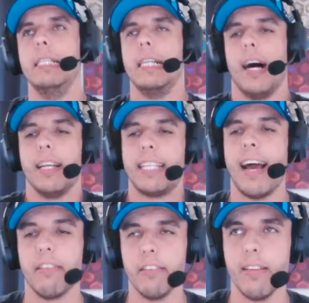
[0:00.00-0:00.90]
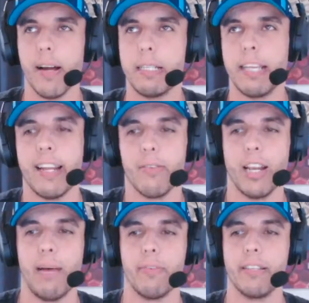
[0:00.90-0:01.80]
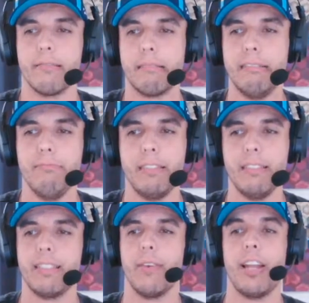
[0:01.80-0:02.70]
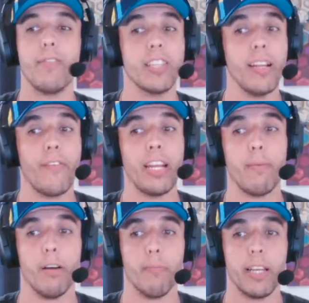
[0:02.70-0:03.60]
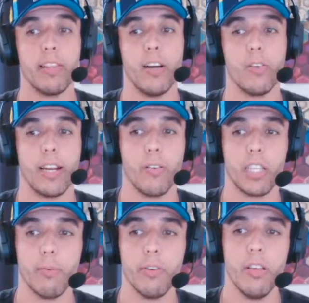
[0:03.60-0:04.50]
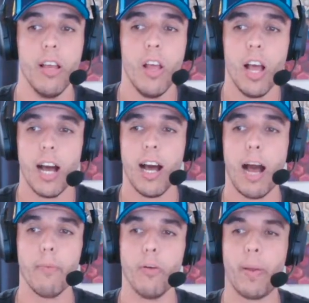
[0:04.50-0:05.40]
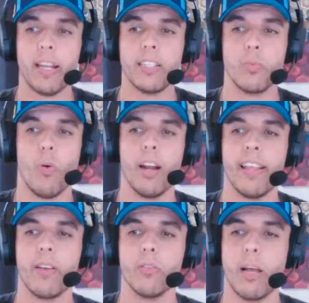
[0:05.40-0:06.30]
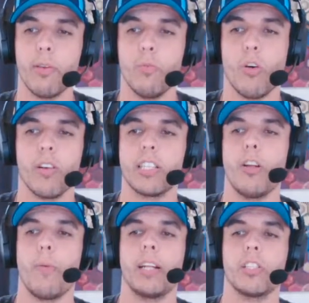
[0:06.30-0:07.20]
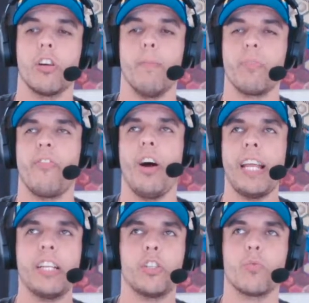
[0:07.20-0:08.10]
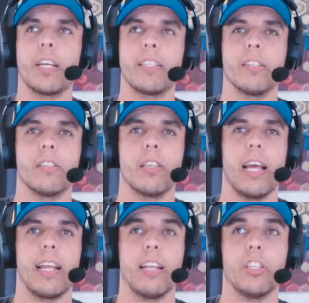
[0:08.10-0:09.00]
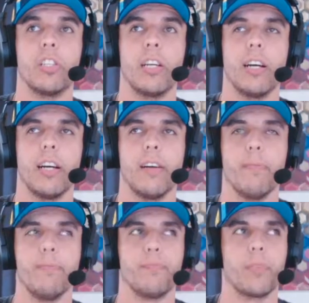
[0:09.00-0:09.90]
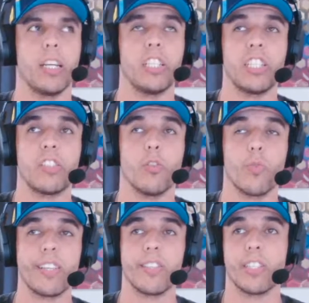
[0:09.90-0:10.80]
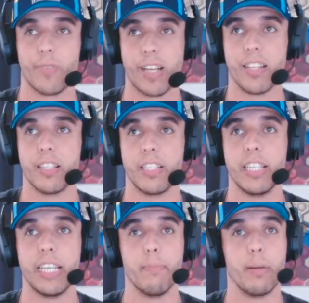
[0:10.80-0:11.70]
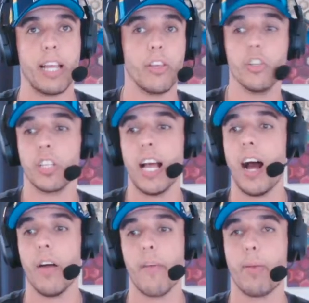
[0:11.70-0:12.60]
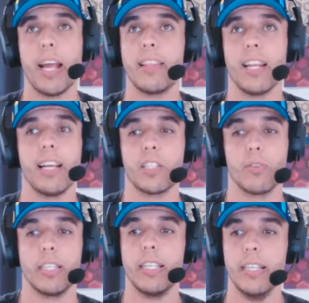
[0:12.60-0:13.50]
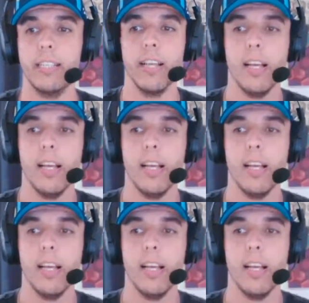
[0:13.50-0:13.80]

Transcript: I doubt it. I doubt it will happen either though. But so we've never seen a 50 bomb in the old NRLW. Up North Pick says, why do the NRLW Warriors not playing this comp? Financial reasons and logistical reasons in regards to this year. But they usually are. They played the last 3 years.